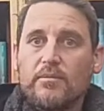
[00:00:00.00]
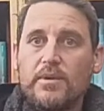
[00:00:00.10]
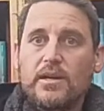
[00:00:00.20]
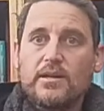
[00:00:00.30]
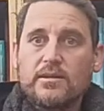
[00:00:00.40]

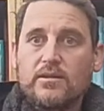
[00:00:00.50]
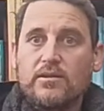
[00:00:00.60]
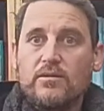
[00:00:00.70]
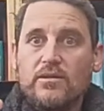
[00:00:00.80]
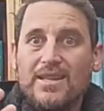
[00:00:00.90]
Because
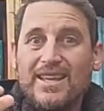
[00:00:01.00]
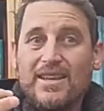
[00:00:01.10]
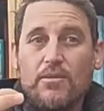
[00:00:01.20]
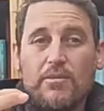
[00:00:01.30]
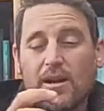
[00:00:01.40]

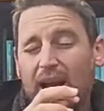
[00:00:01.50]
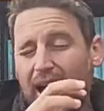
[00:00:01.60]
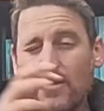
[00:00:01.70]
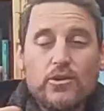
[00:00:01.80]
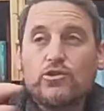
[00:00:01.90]
no matter
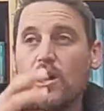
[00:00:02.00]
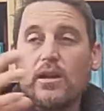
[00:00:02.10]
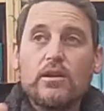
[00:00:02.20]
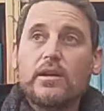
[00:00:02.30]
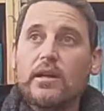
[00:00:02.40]
how you try to
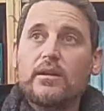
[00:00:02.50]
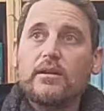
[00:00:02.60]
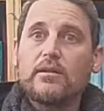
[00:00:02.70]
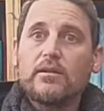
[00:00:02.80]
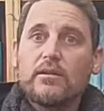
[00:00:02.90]
look at
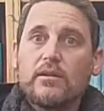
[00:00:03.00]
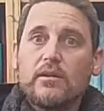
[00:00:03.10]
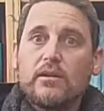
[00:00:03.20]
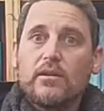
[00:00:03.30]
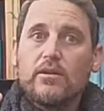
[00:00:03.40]
it,
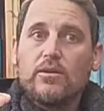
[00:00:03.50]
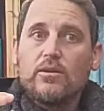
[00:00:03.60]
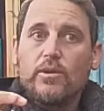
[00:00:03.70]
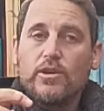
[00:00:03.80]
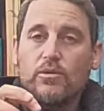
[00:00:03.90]

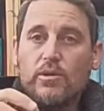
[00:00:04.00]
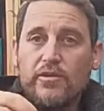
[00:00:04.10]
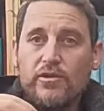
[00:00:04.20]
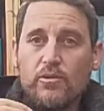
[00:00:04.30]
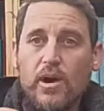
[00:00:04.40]
when you're
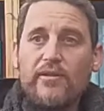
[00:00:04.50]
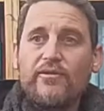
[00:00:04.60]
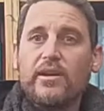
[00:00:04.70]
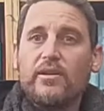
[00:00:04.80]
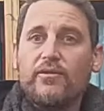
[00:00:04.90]
with your
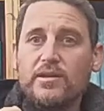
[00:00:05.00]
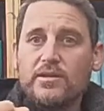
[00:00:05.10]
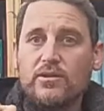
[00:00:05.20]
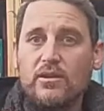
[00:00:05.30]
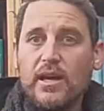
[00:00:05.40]
wife on a
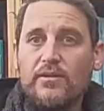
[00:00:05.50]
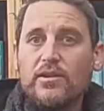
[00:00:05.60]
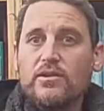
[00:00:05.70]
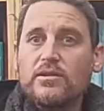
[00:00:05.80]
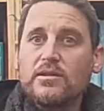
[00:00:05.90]
physical level,
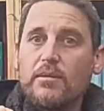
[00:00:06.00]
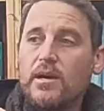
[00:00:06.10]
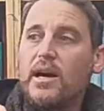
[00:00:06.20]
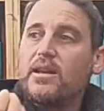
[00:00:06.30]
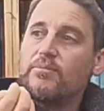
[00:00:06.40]
there's some
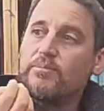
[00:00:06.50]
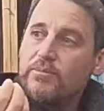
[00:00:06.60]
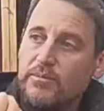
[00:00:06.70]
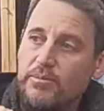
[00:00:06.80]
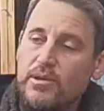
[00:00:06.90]
kind of
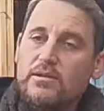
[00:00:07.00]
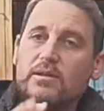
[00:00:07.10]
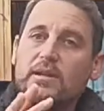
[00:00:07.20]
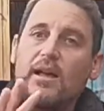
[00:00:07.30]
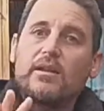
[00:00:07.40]

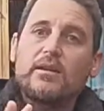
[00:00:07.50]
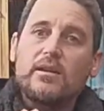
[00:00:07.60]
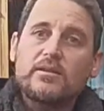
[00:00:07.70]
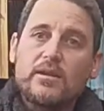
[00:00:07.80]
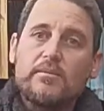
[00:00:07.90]
personality,
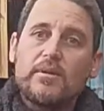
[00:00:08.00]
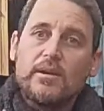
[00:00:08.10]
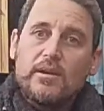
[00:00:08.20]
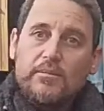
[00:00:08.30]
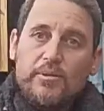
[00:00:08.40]
some
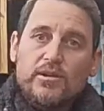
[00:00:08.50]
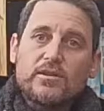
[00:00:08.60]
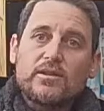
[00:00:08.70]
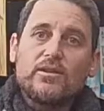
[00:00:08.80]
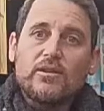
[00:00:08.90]

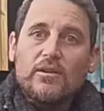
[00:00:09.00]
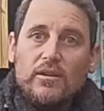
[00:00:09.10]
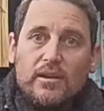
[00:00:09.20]
personal,